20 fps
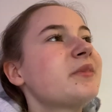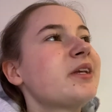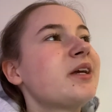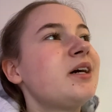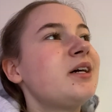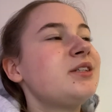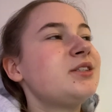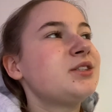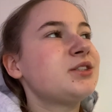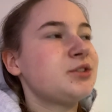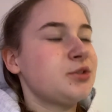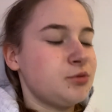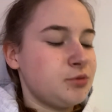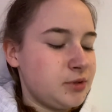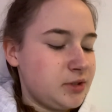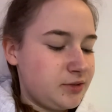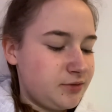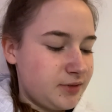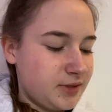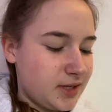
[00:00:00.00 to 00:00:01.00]
I just
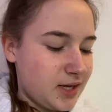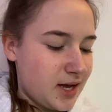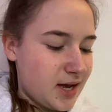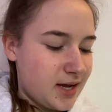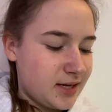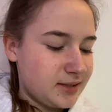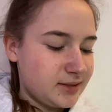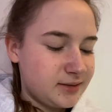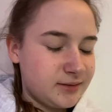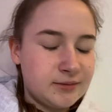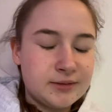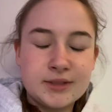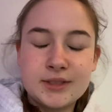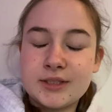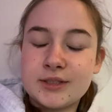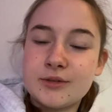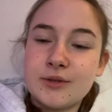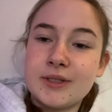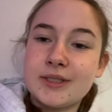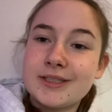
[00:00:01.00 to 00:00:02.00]
always forget, which is
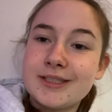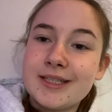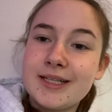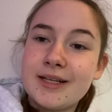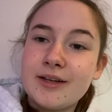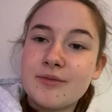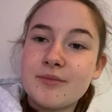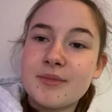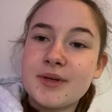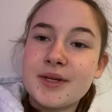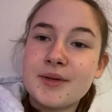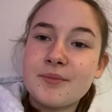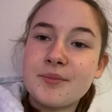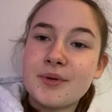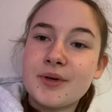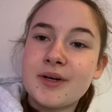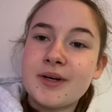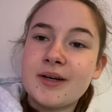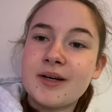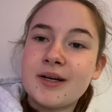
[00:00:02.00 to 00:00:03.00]
quite silly of me, but
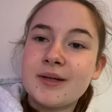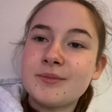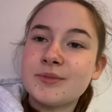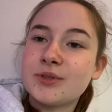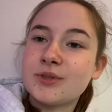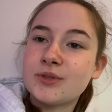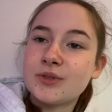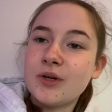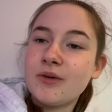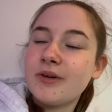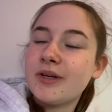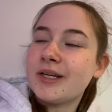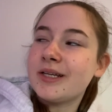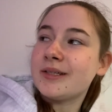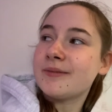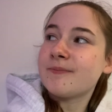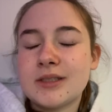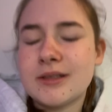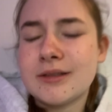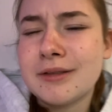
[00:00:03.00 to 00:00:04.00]
I'm
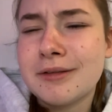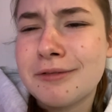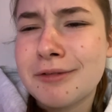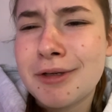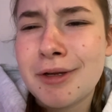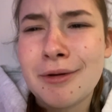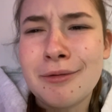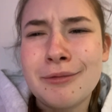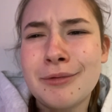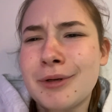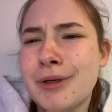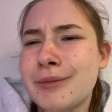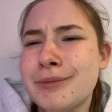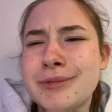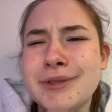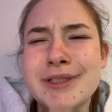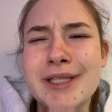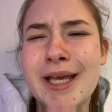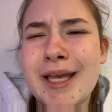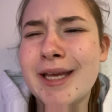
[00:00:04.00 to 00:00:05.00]
sorry. I don't even know what I'm
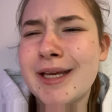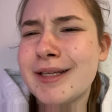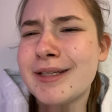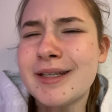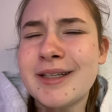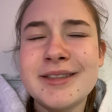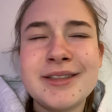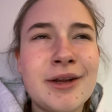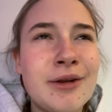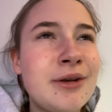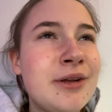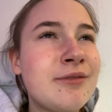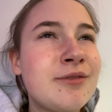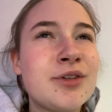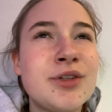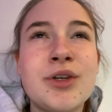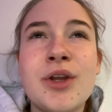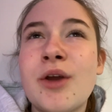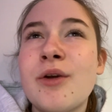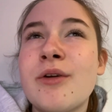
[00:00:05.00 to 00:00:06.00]
saying. I don't
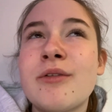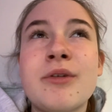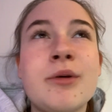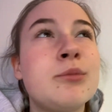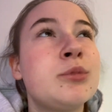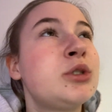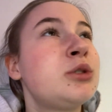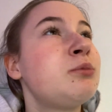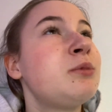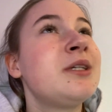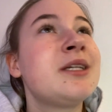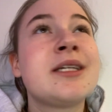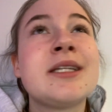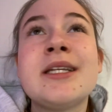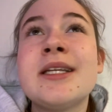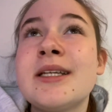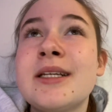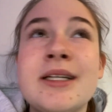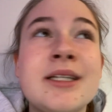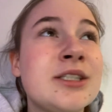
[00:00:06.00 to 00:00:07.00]
even know if I'm speaking
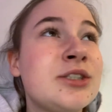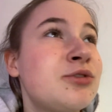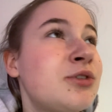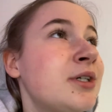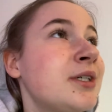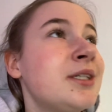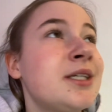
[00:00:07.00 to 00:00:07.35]
English right